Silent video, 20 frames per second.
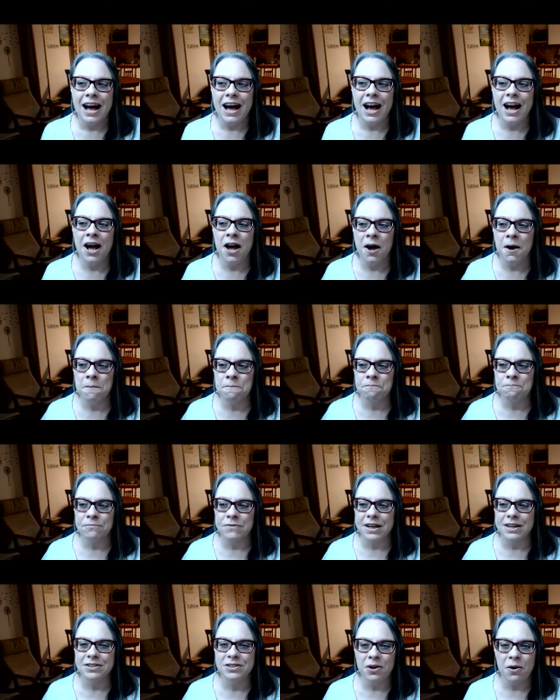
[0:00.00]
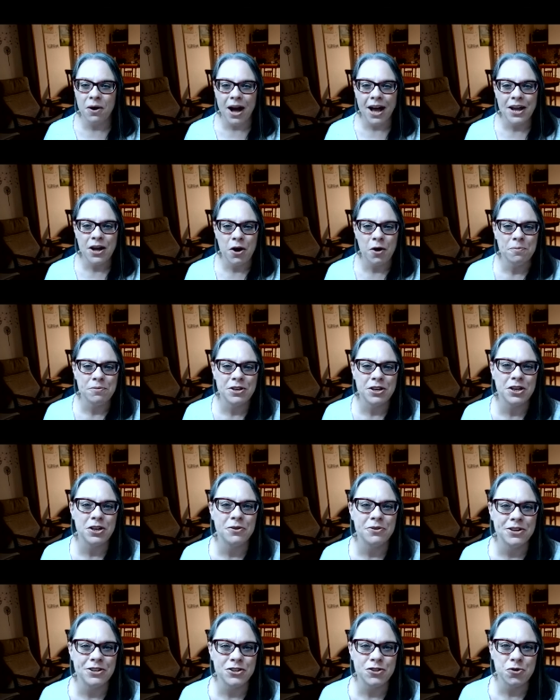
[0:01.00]
Um, so I hope that
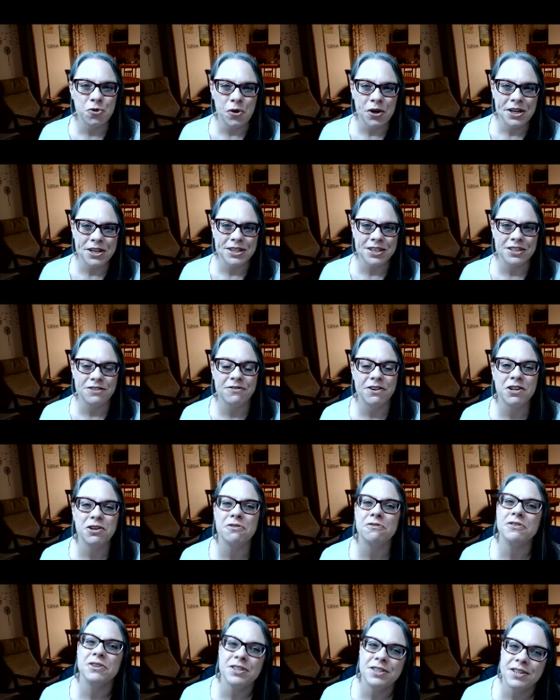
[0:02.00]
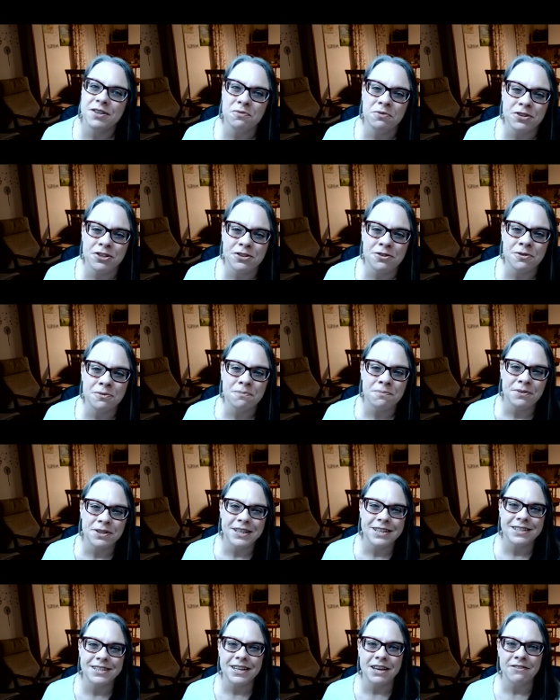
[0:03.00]
you enjoyed this video. If you did, would you
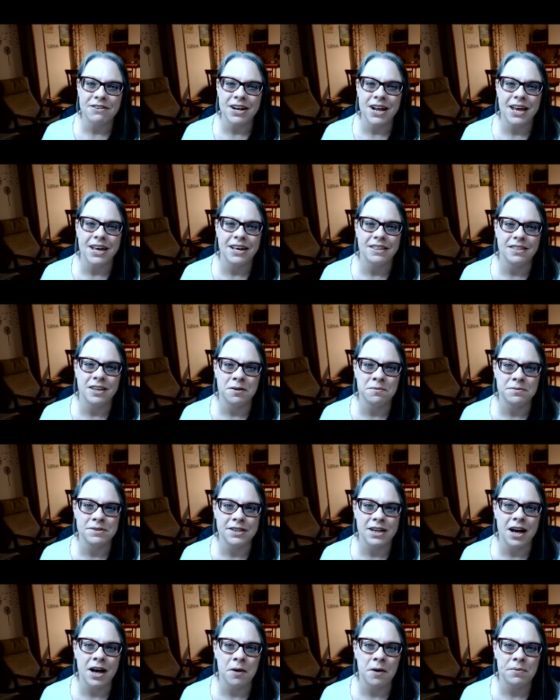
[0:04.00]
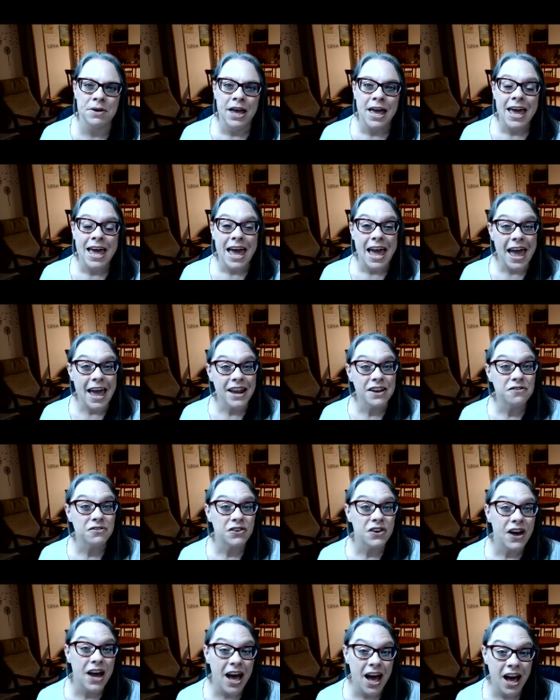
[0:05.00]
please give it a thumbs up? And if
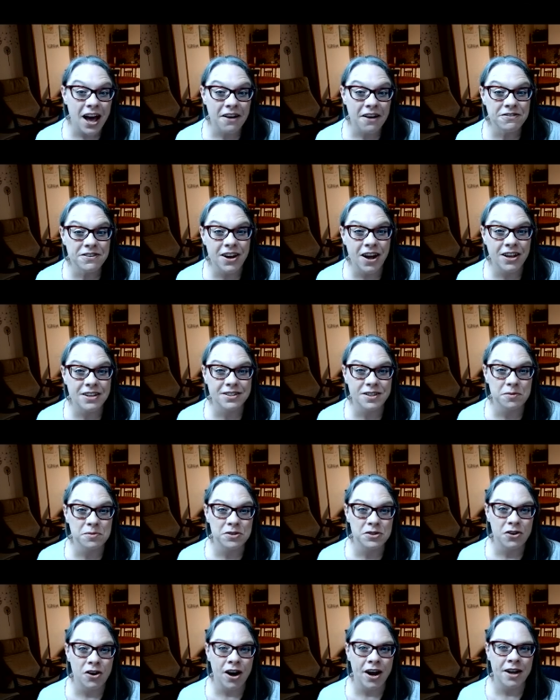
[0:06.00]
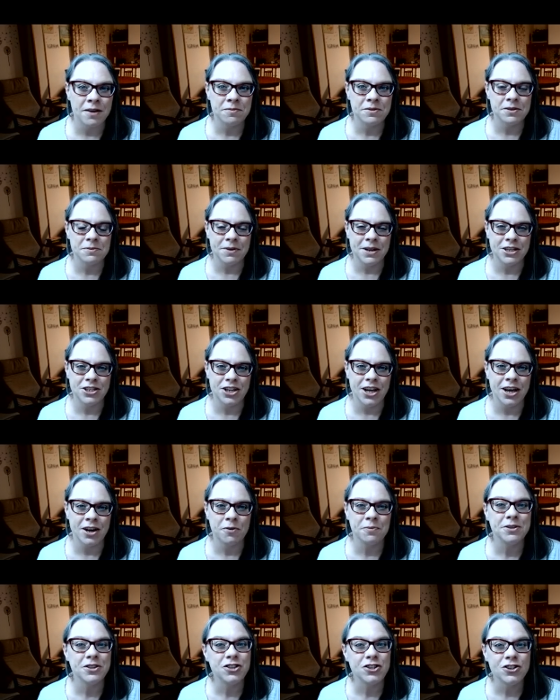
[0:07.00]
you have not subscribed to my channel,
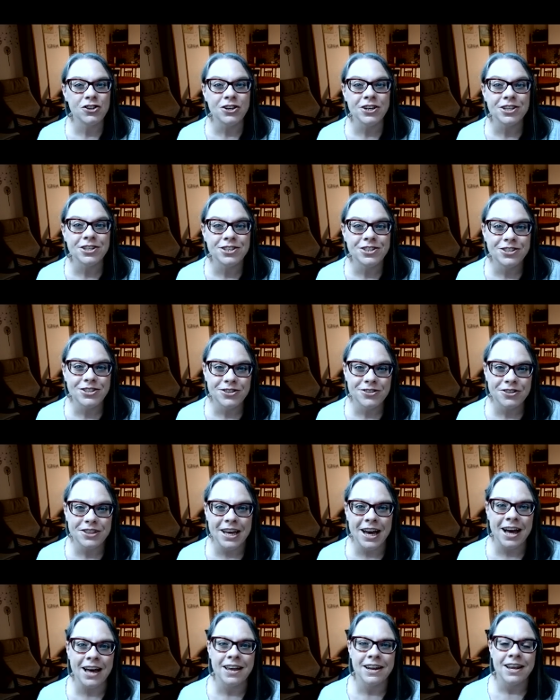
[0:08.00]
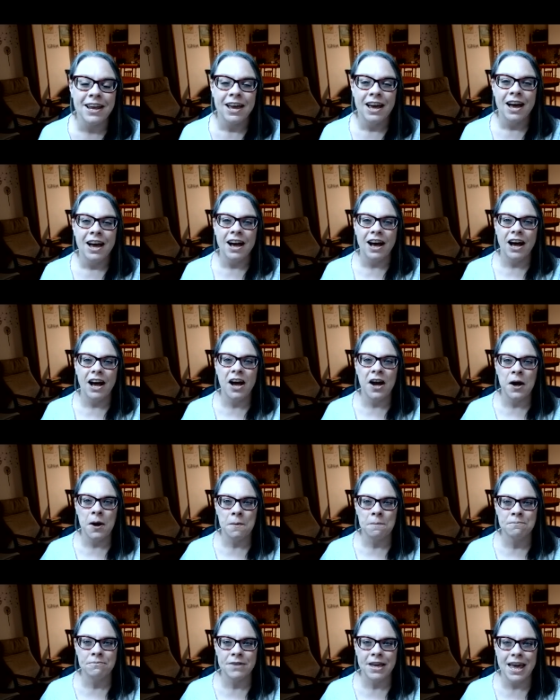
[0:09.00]
be sure to do that.
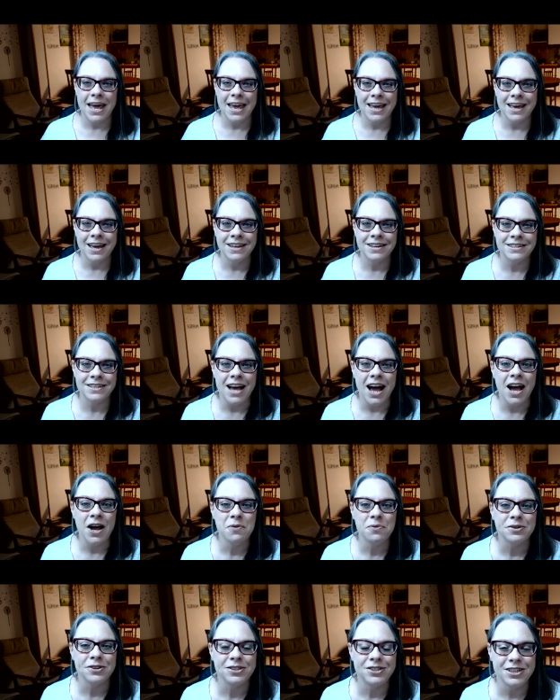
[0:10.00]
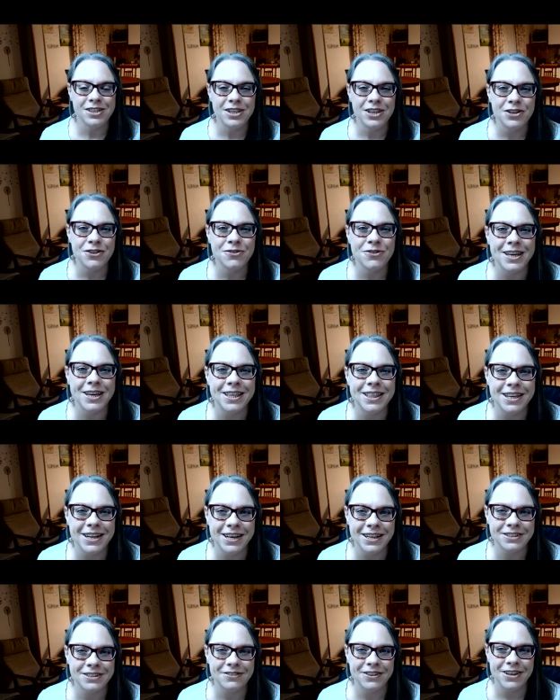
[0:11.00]
Um, and I will see you in the
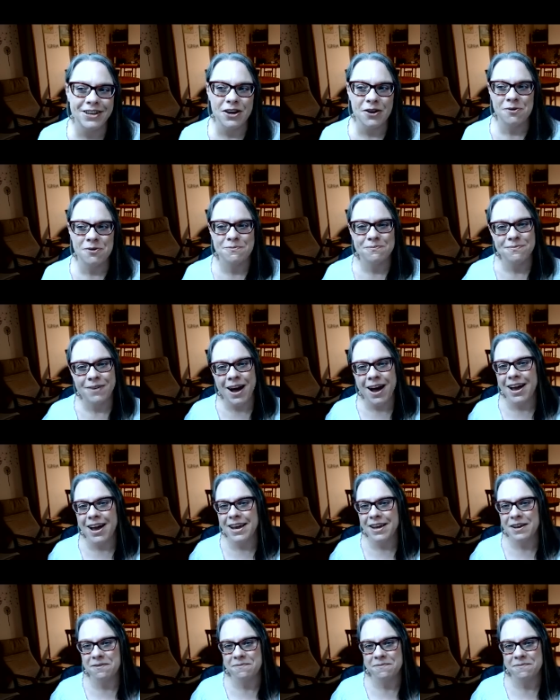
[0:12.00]
next video. Bye.